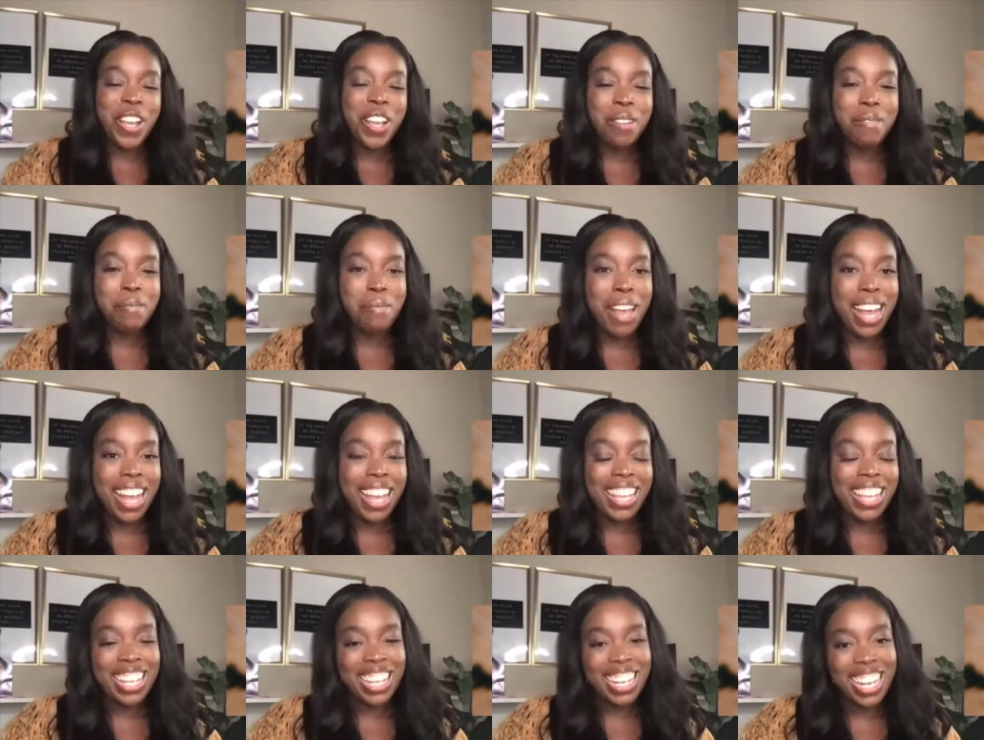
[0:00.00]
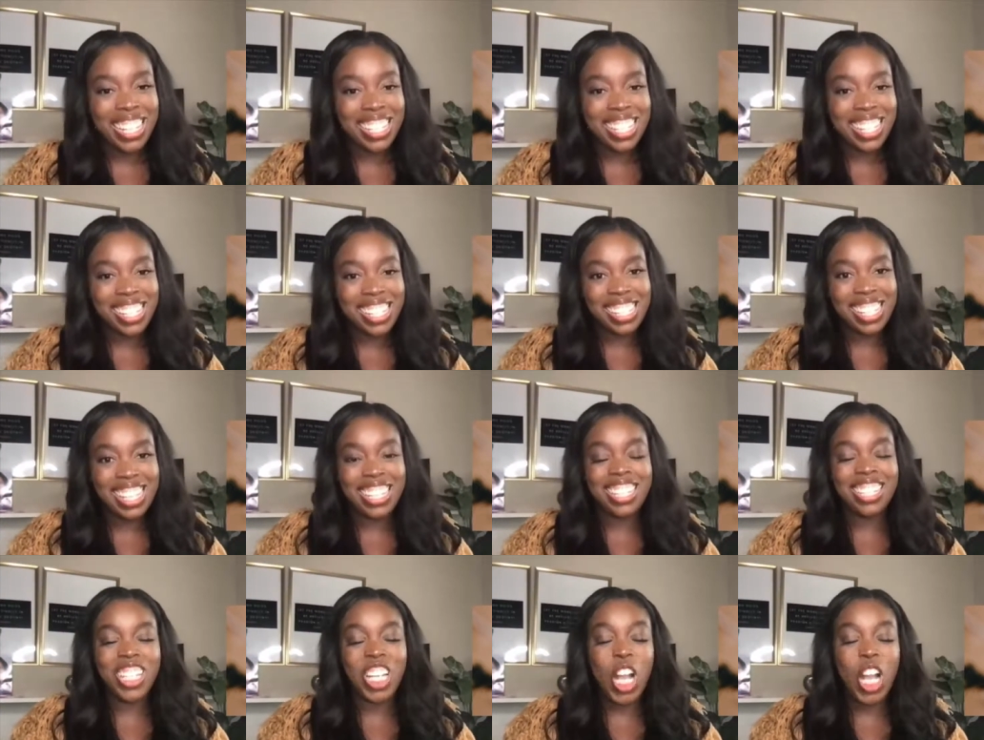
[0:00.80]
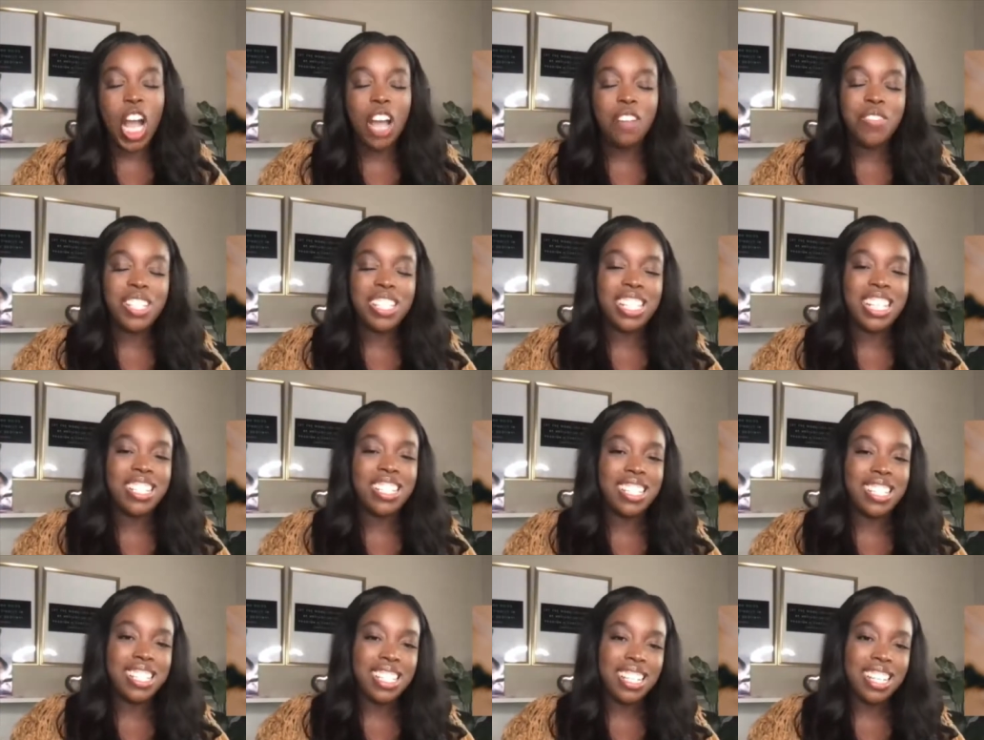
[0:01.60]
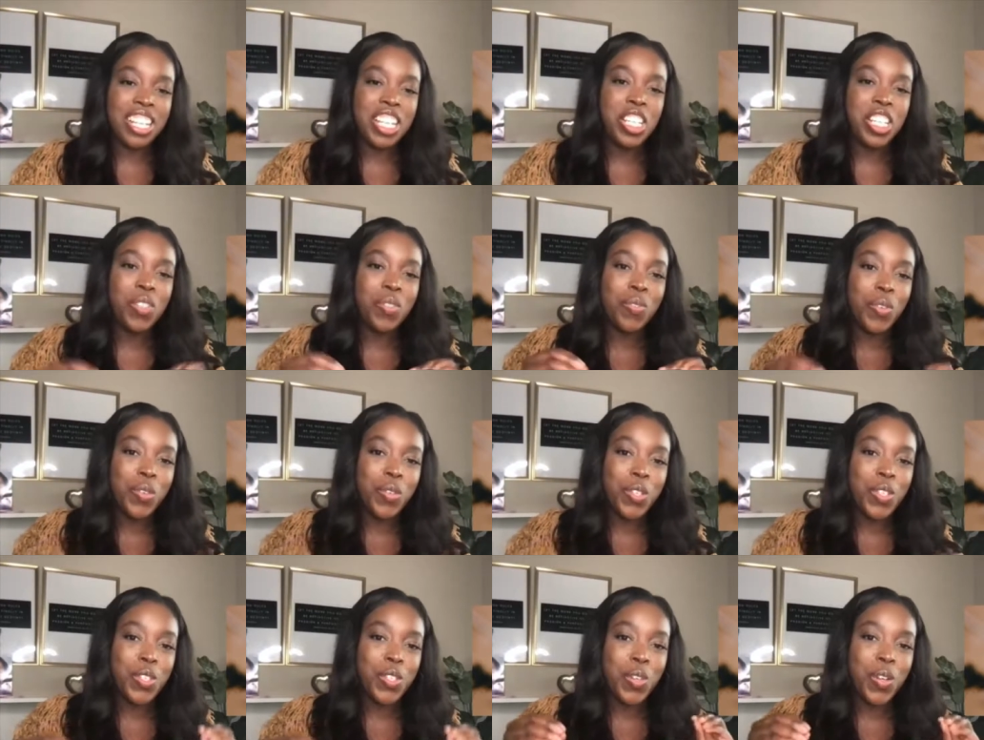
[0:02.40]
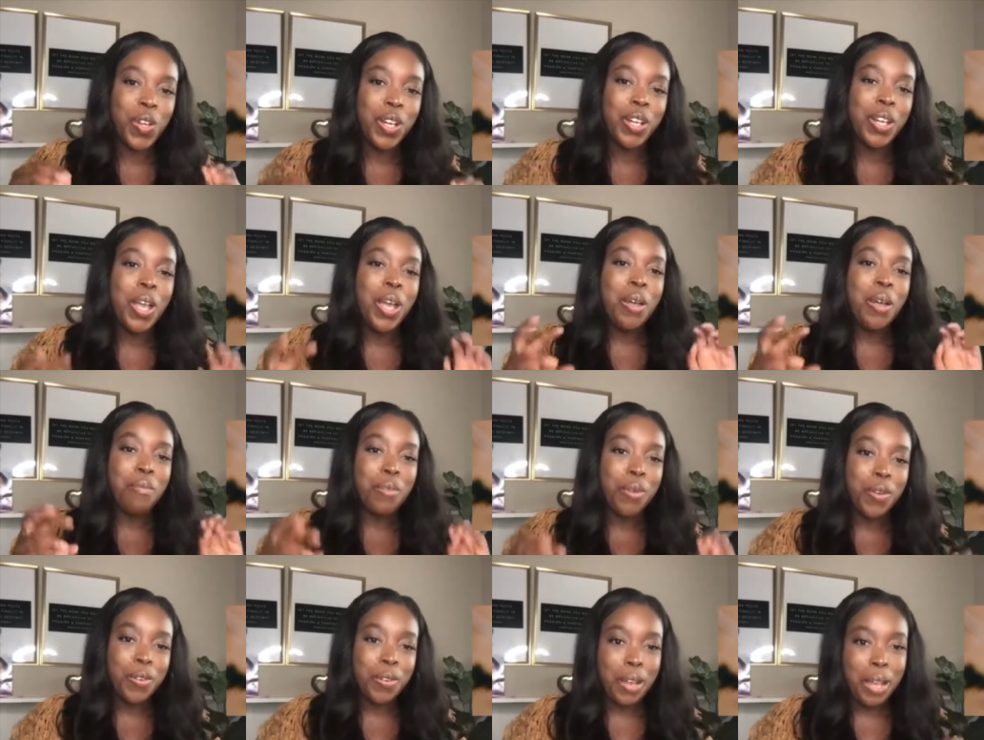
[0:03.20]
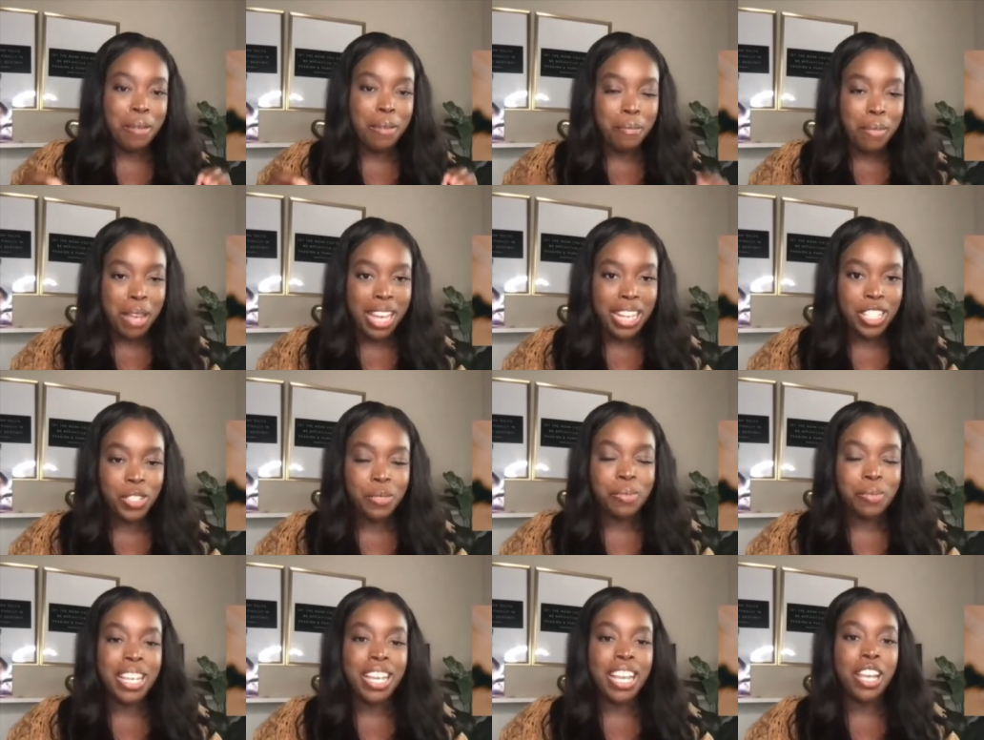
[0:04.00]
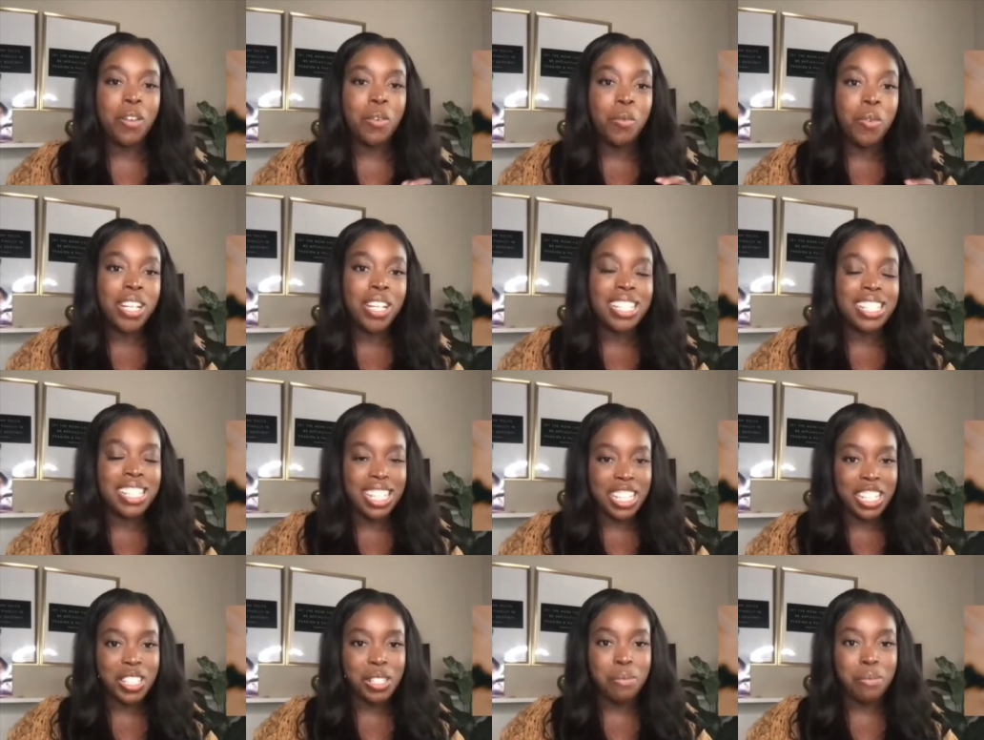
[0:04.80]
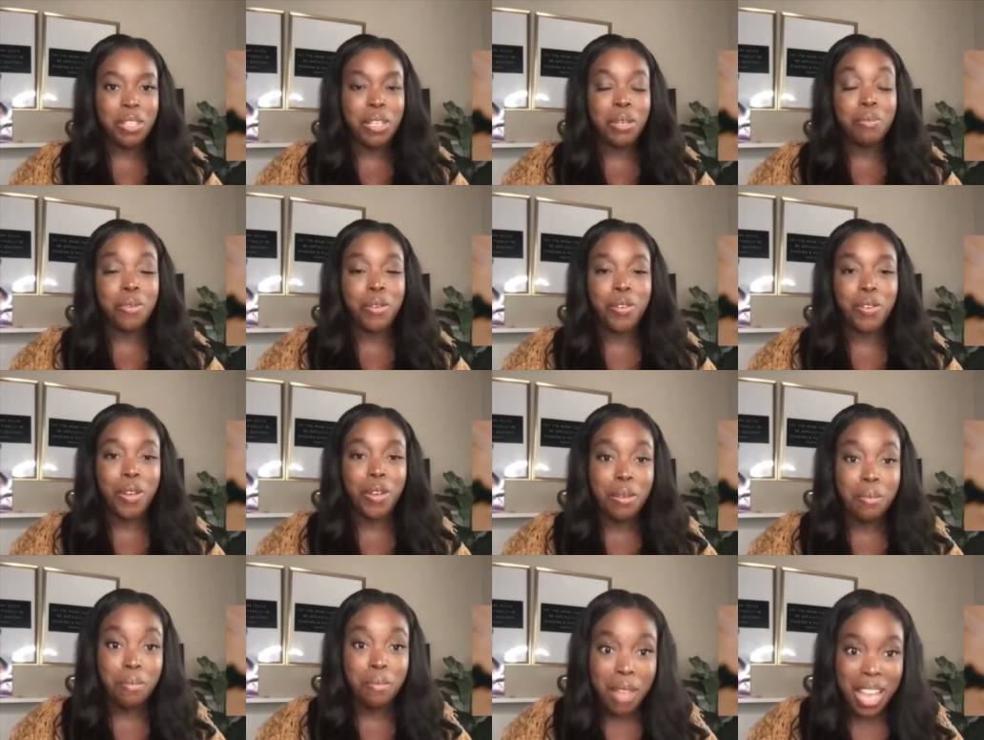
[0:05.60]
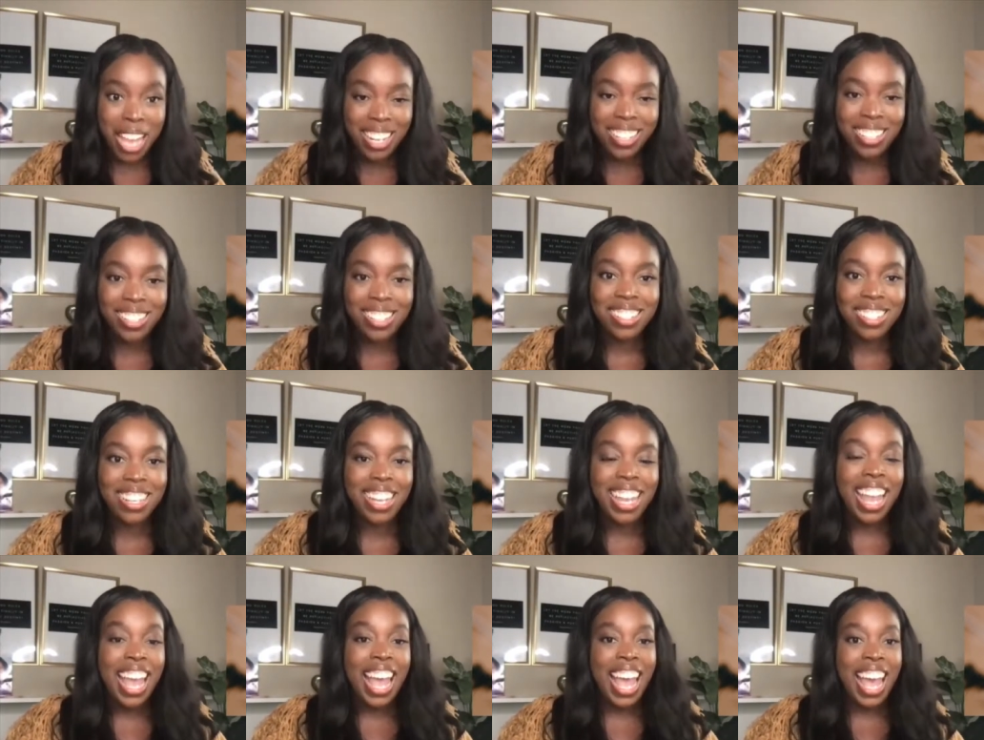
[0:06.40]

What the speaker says: are back. And as I stated, the conversation today is focused on program management and what it takes to be a program manager.